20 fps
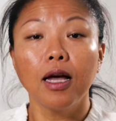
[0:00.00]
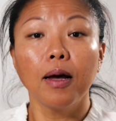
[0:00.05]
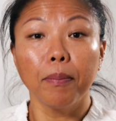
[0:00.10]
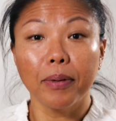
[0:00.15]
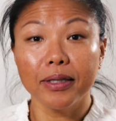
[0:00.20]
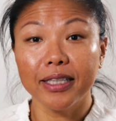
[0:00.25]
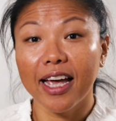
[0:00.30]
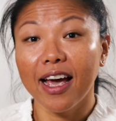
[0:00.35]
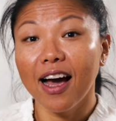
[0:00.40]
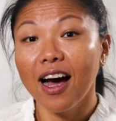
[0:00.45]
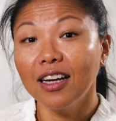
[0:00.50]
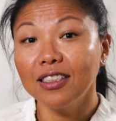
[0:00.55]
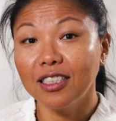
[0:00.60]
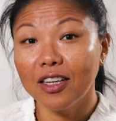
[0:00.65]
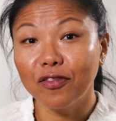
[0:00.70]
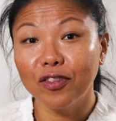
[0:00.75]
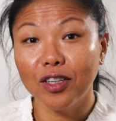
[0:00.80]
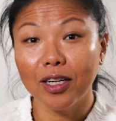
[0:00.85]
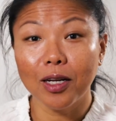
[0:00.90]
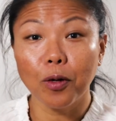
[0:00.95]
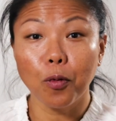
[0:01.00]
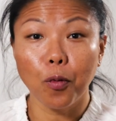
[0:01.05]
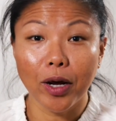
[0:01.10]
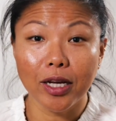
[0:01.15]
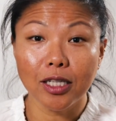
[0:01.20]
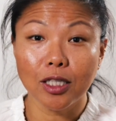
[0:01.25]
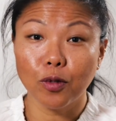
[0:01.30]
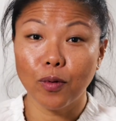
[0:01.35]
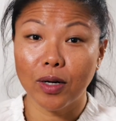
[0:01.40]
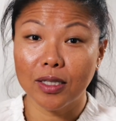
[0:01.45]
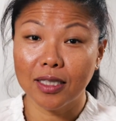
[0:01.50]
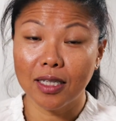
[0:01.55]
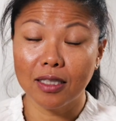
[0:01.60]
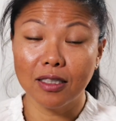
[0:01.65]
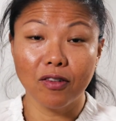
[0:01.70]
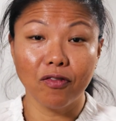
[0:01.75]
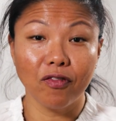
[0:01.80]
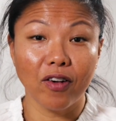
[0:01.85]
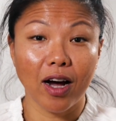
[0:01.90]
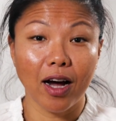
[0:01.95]
But there are definitely ways to
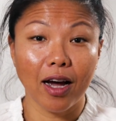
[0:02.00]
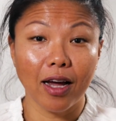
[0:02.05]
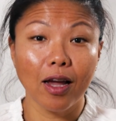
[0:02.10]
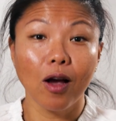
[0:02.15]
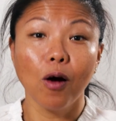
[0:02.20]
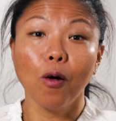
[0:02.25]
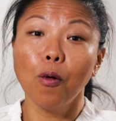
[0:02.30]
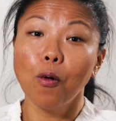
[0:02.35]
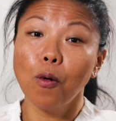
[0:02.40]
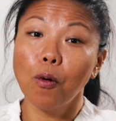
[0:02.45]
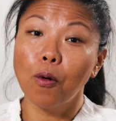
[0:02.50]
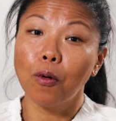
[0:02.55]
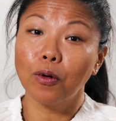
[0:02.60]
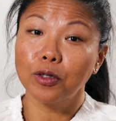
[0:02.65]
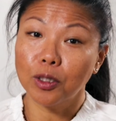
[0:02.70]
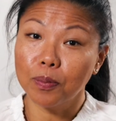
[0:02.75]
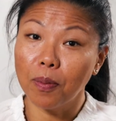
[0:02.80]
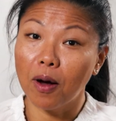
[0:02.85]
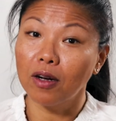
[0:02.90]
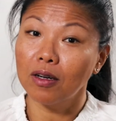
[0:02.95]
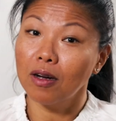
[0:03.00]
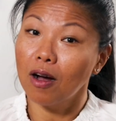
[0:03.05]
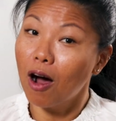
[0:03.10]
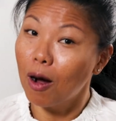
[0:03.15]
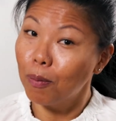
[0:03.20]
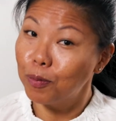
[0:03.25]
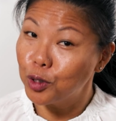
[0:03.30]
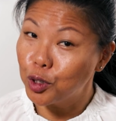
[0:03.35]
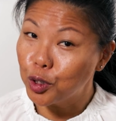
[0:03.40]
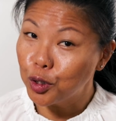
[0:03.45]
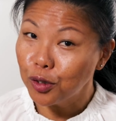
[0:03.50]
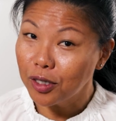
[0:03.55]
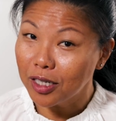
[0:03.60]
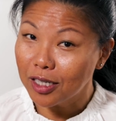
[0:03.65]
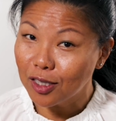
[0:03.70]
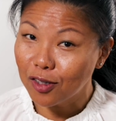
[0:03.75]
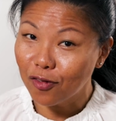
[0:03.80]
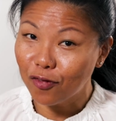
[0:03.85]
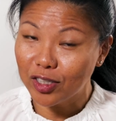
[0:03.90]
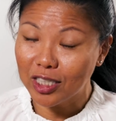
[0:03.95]
identify or spot
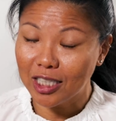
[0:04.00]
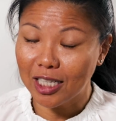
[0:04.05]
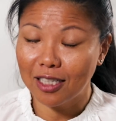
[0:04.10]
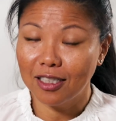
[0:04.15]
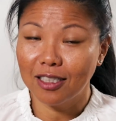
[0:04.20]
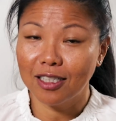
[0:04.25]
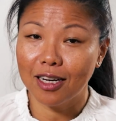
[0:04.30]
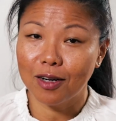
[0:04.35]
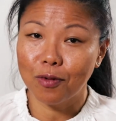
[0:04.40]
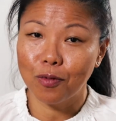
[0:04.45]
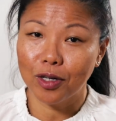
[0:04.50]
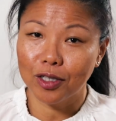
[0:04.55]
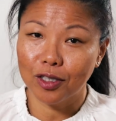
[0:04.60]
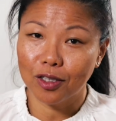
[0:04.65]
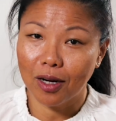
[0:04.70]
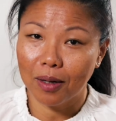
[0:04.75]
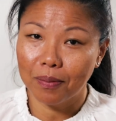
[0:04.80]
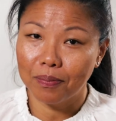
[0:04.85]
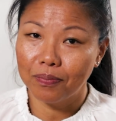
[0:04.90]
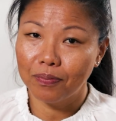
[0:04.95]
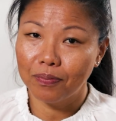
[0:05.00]
opportunities to facilitate a workshop.